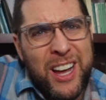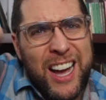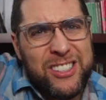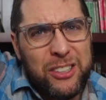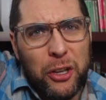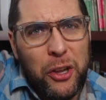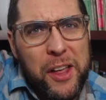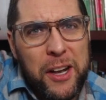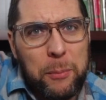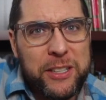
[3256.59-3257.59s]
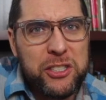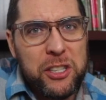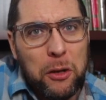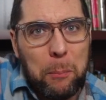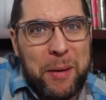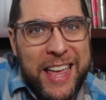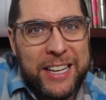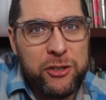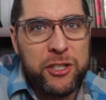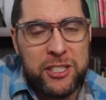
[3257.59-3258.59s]
just a little bit, just a little
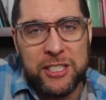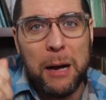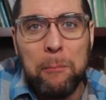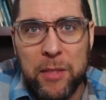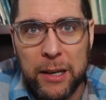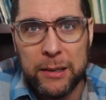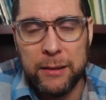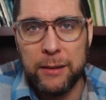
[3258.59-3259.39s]
pinch, just something.